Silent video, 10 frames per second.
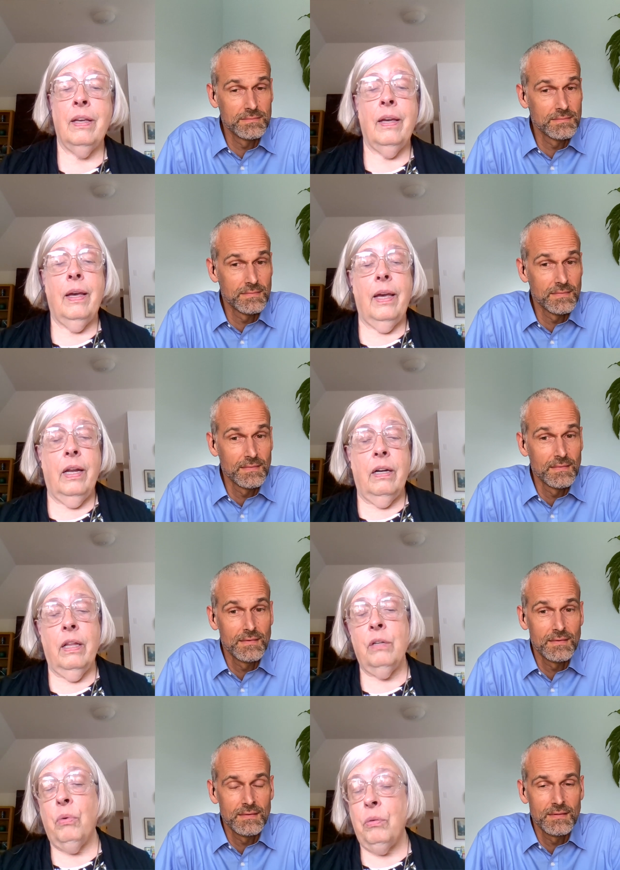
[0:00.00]
Speaker 1: Wow. And
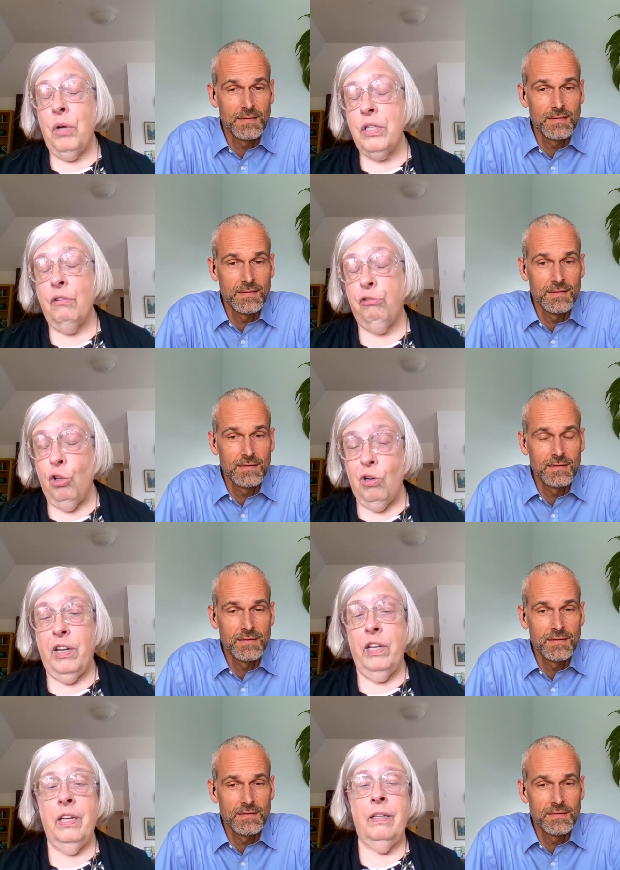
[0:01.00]
another one went to
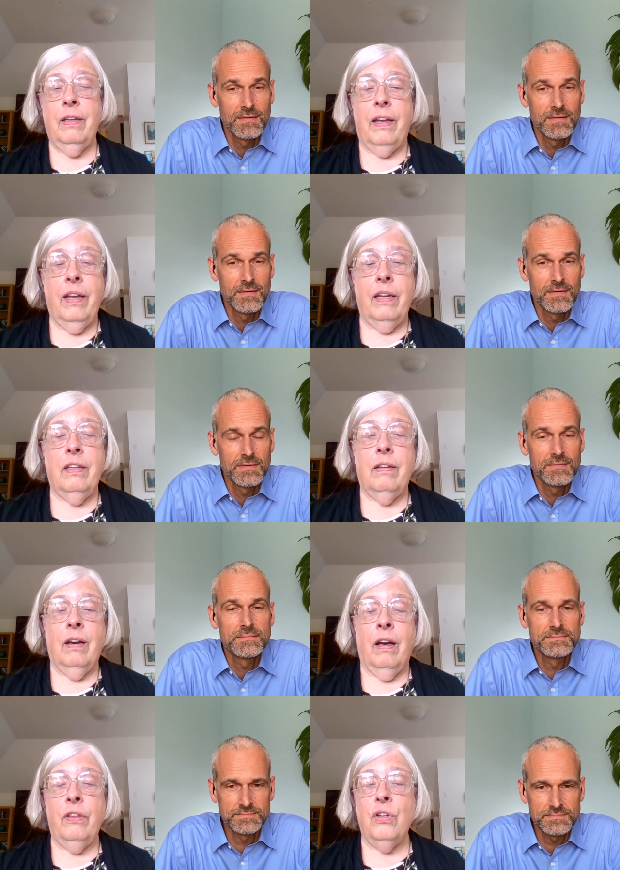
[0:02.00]
Florida, and
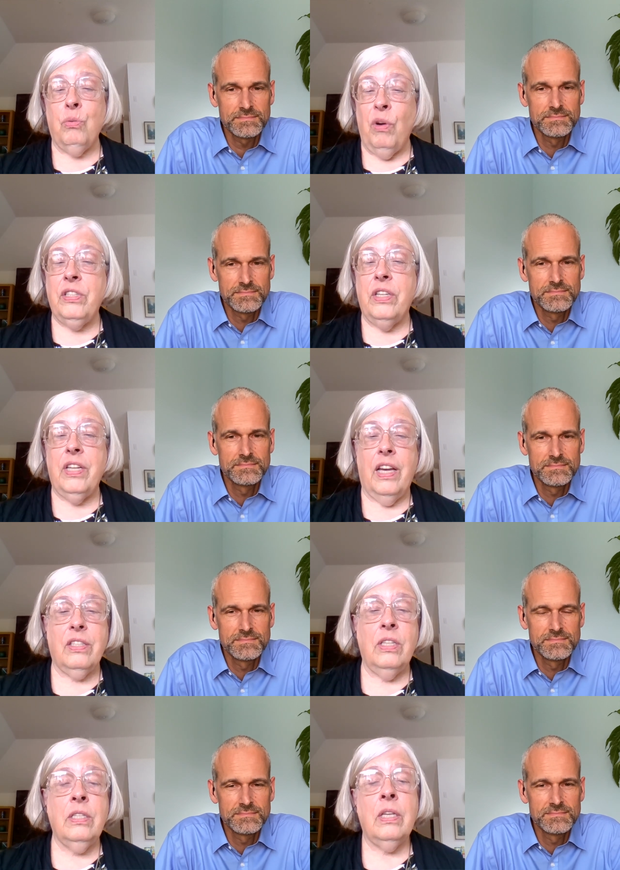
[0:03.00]
mm-hmm. others went to
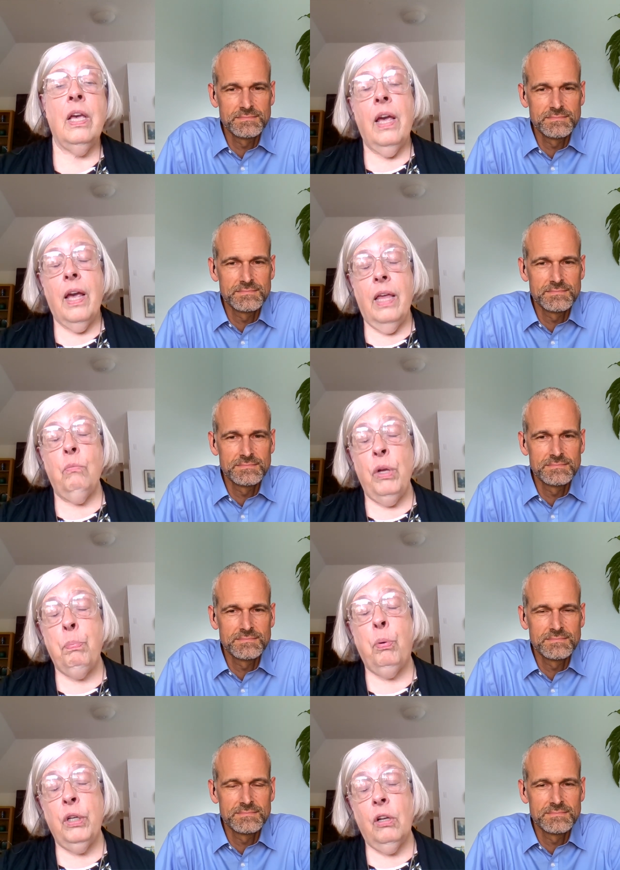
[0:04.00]
Texas. And
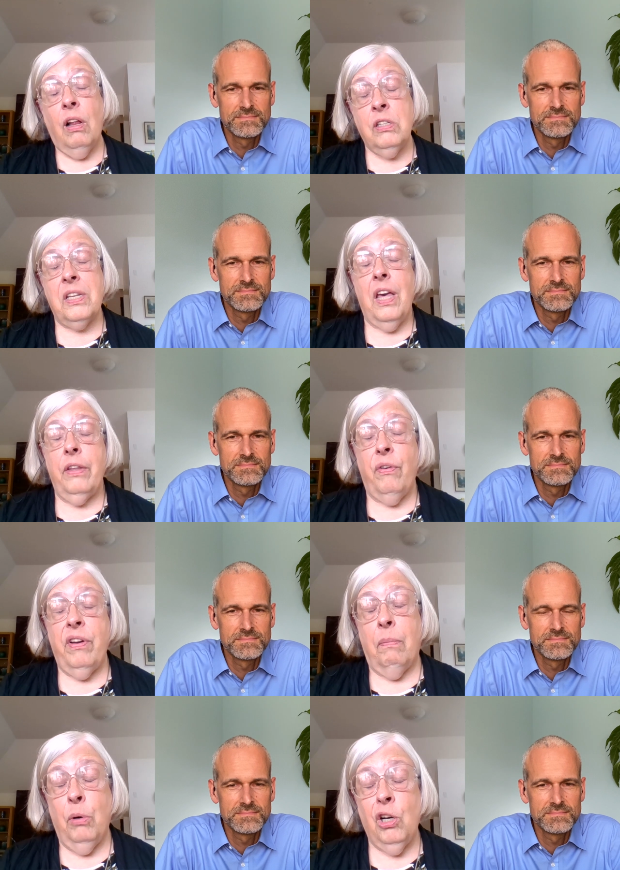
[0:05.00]
we put it all together
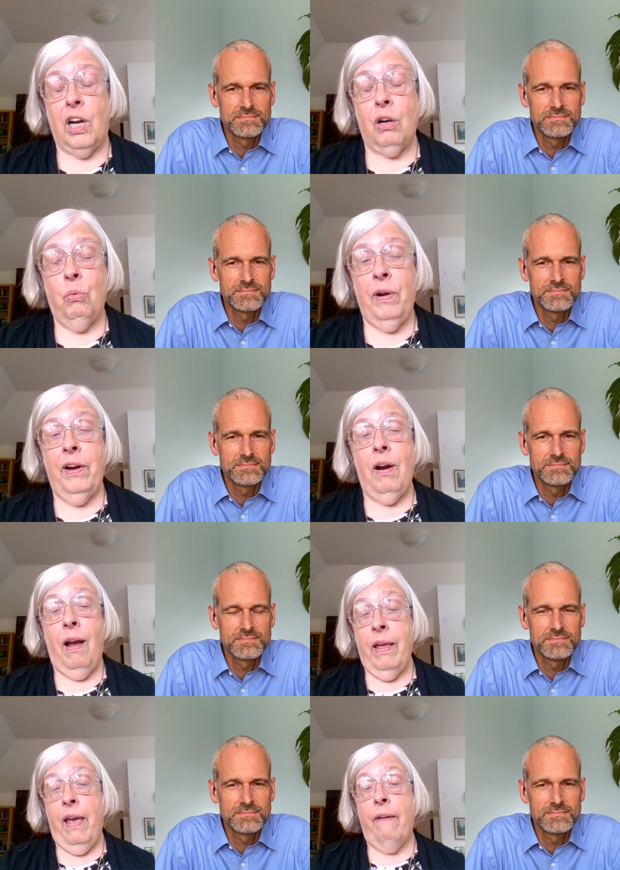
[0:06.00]
in a book
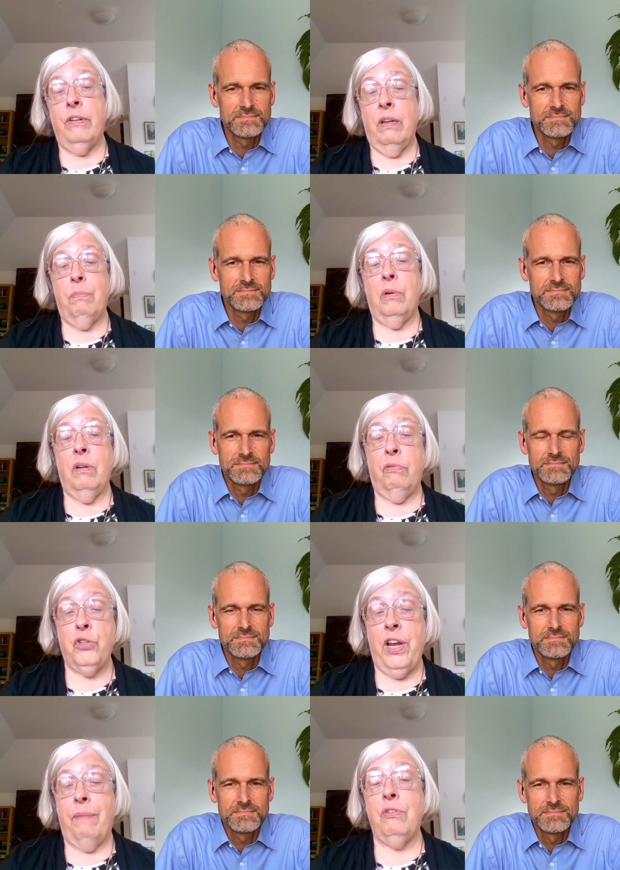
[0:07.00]
where I have a number
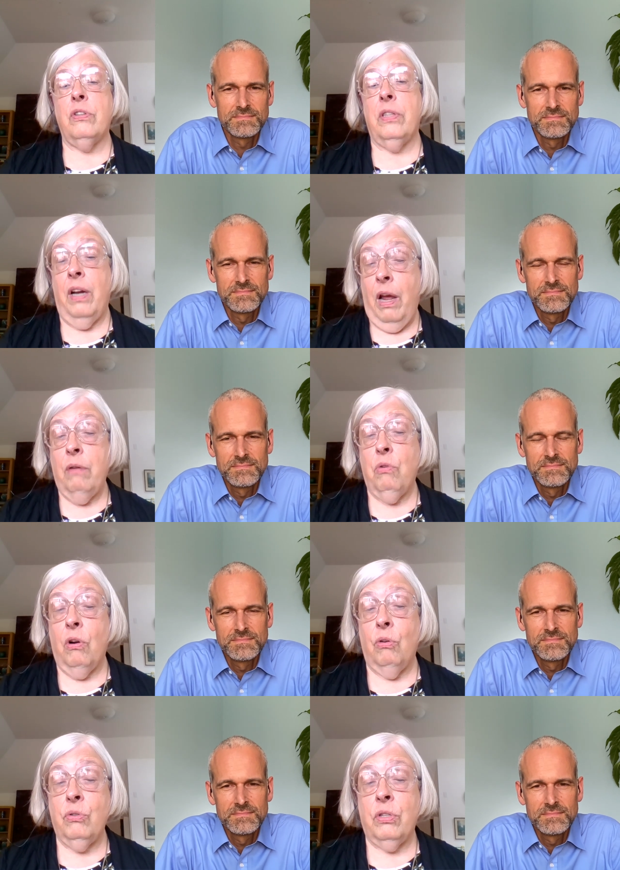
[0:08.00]
of chapters that I
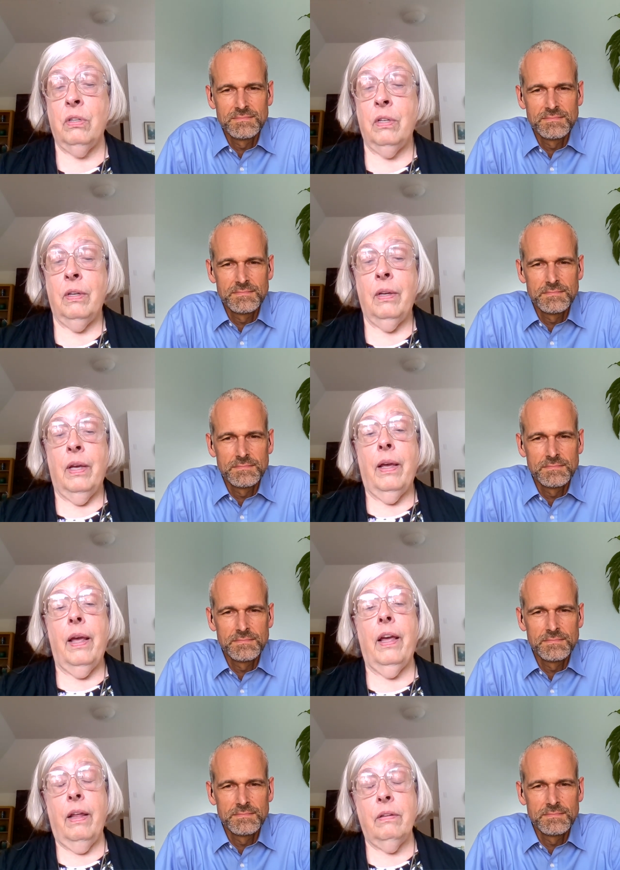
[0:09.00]
wrote.
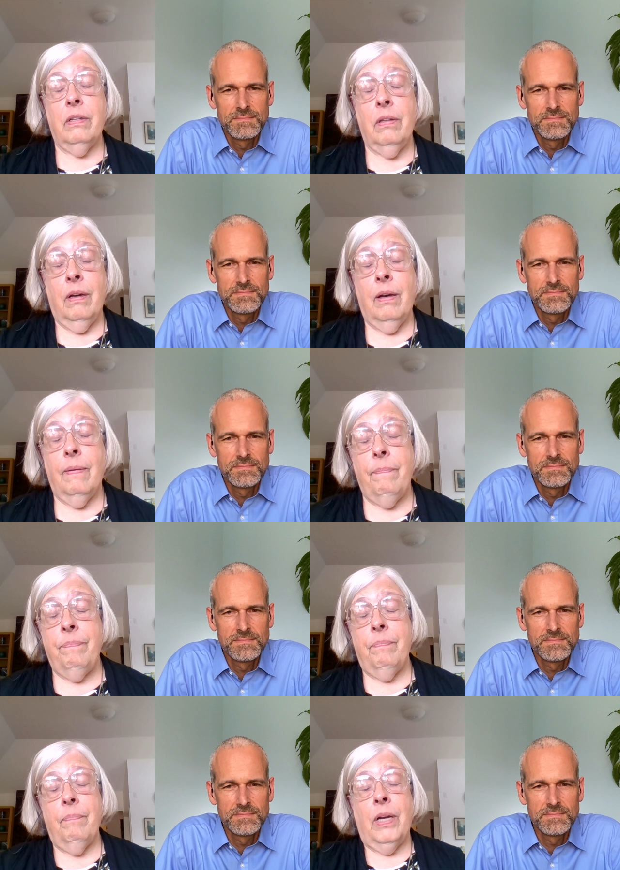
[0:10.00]
And
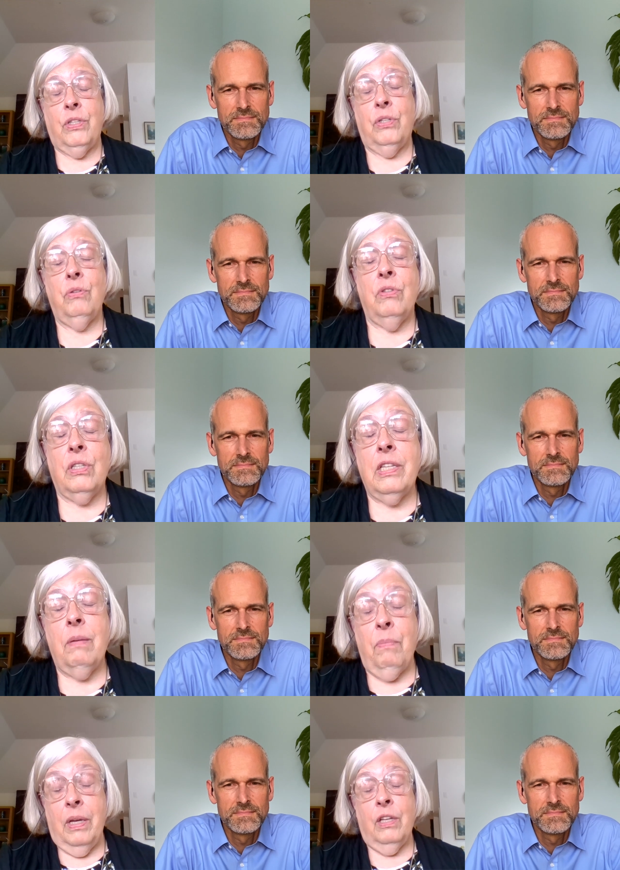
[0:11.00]
um, my
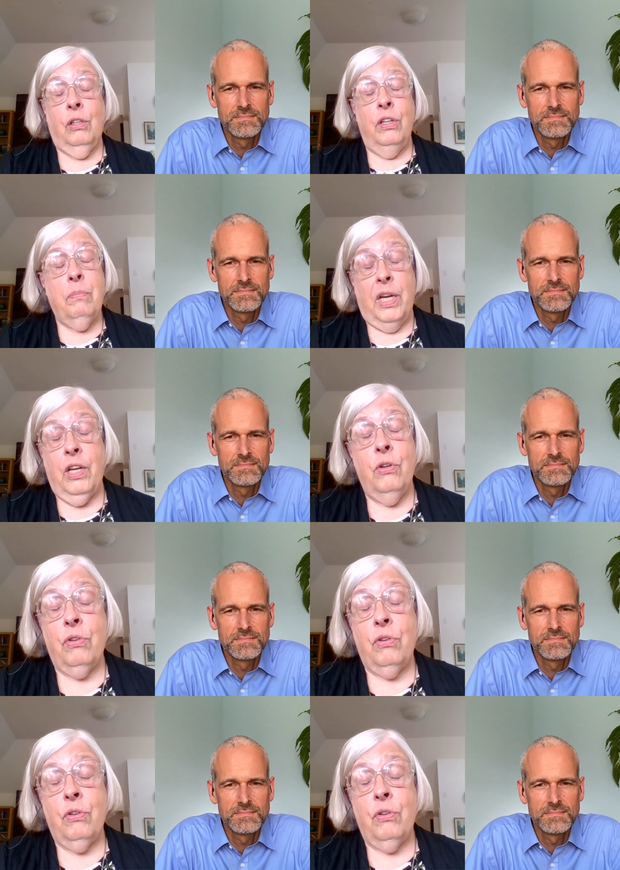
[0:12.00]
students, including my